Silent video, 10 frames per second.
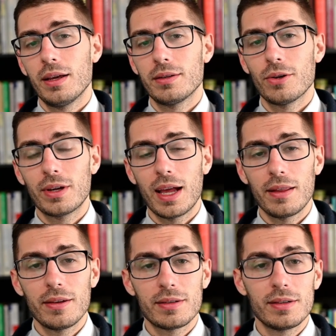And so
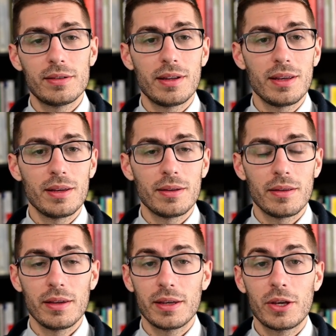again, this is the,
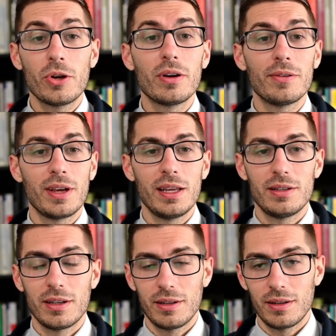the curative
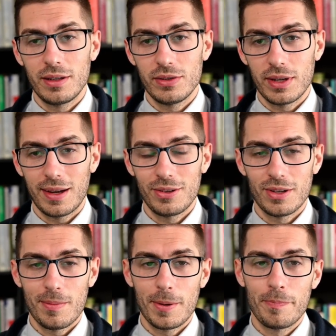agent in
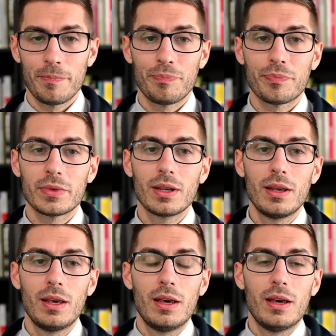psychodrama.
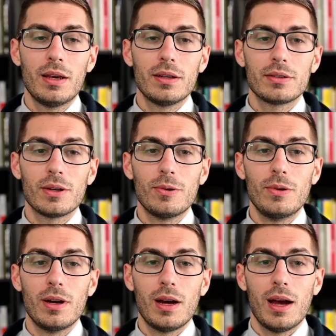
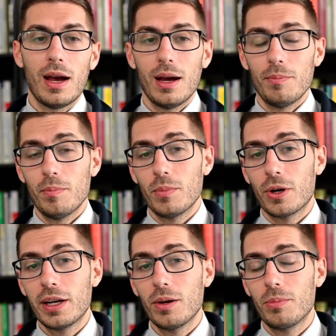So Uh,
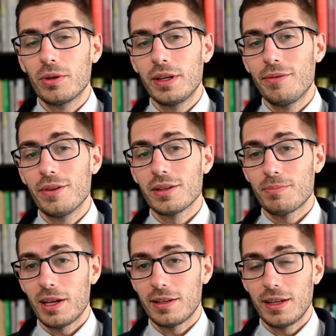Moreno believed that
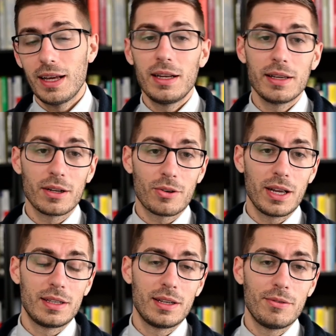spontaneity and
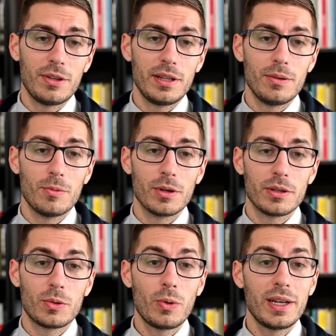creativity were
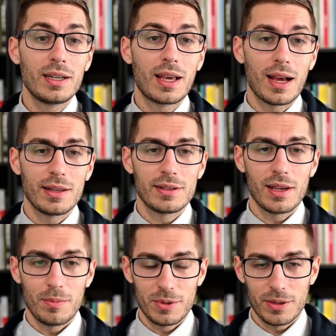twin
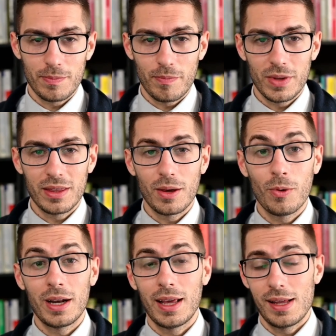concepts, that they
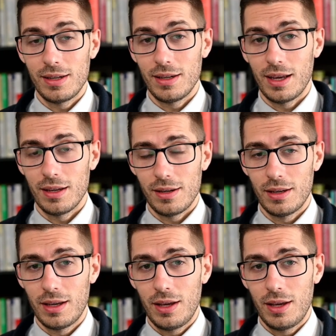went hand in hand,